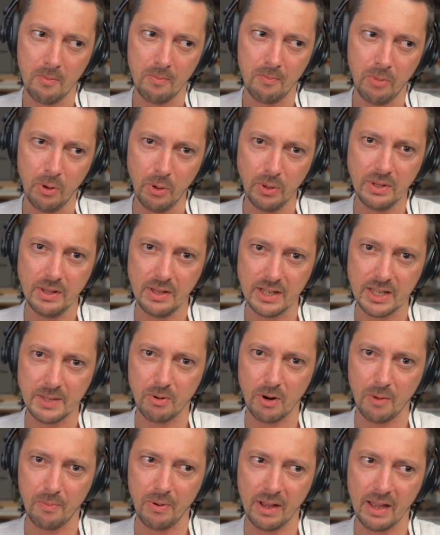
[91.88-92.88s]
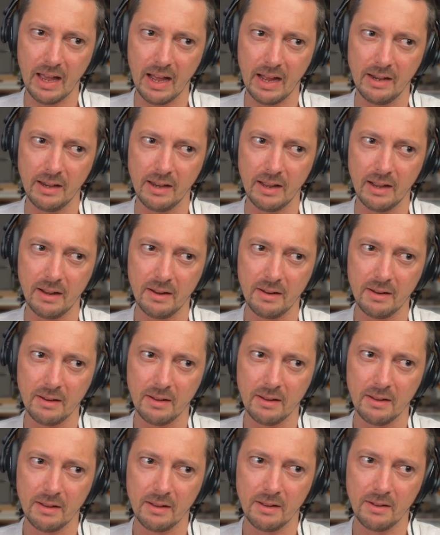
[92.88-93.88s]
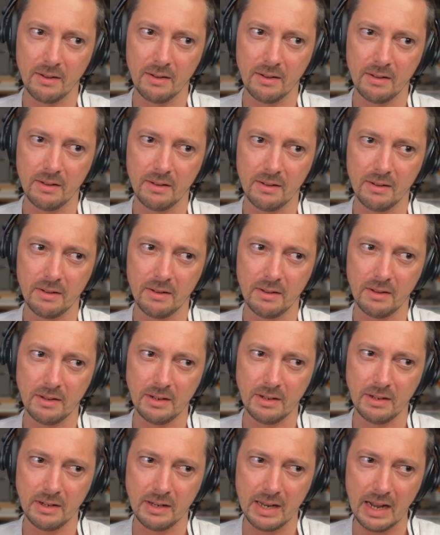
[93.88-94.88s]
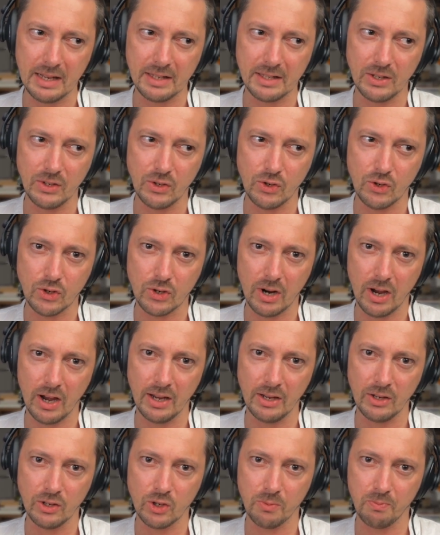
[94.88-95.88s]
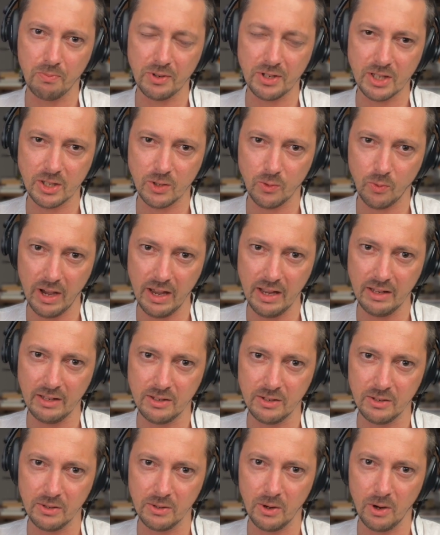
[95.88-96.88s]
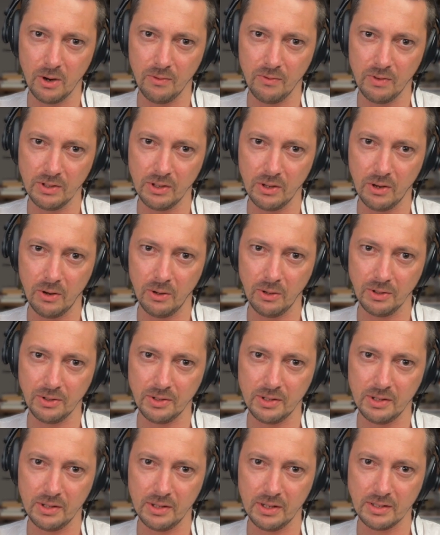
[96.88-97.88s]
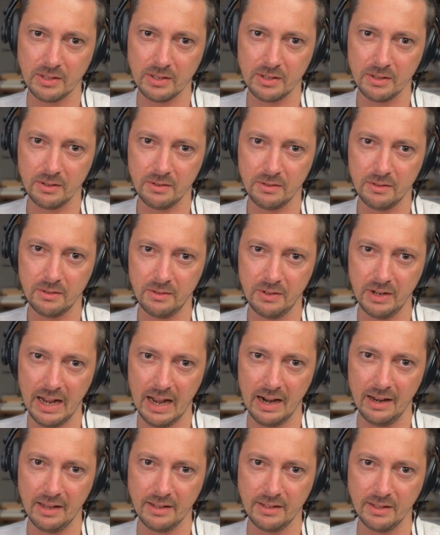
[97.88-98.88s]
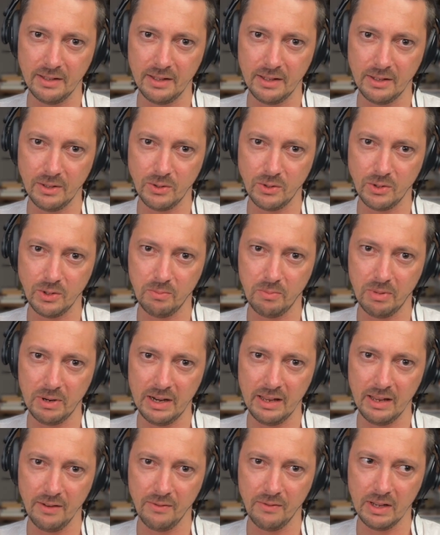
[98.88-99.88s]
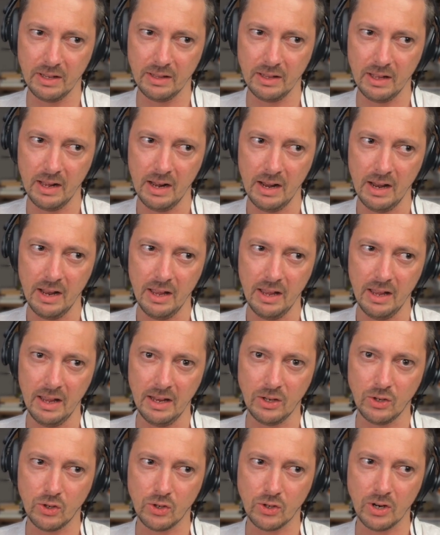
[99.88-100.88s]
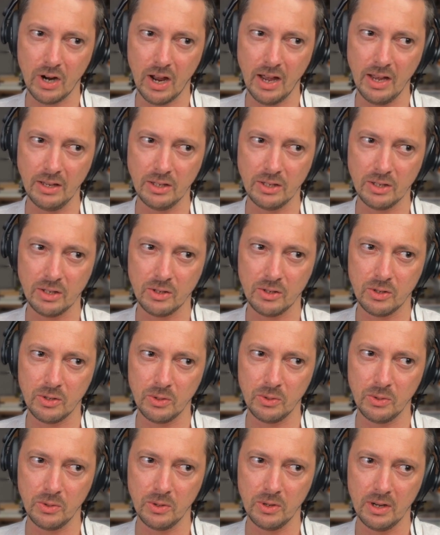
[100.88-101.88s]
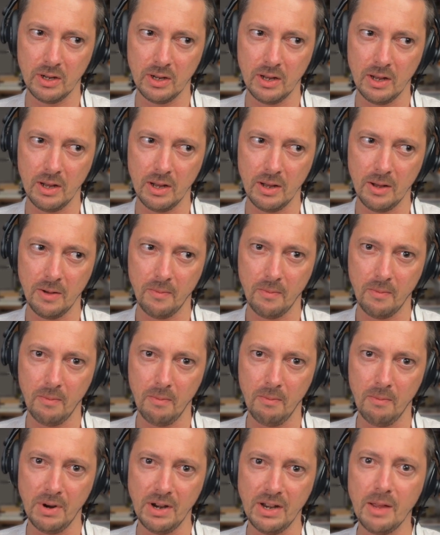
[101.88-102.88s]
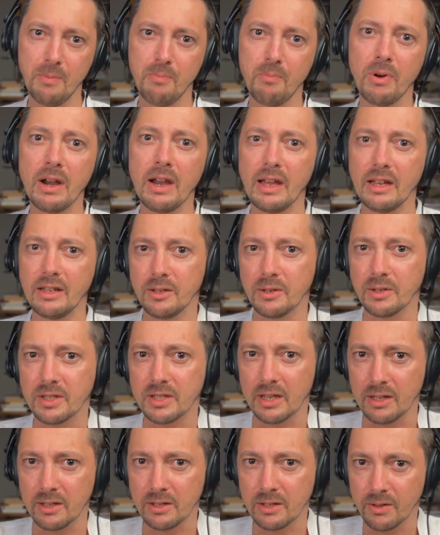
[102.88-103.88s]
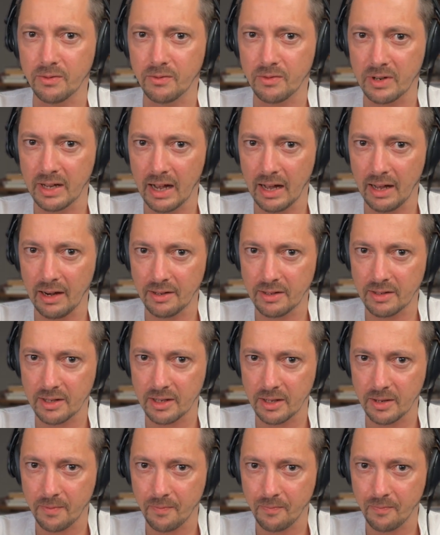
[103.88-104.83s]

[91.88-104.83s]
Putinist propaganda doesn't try to persuade you of an alternate reality that you should believe in. It tries to manipulate your sense of reality.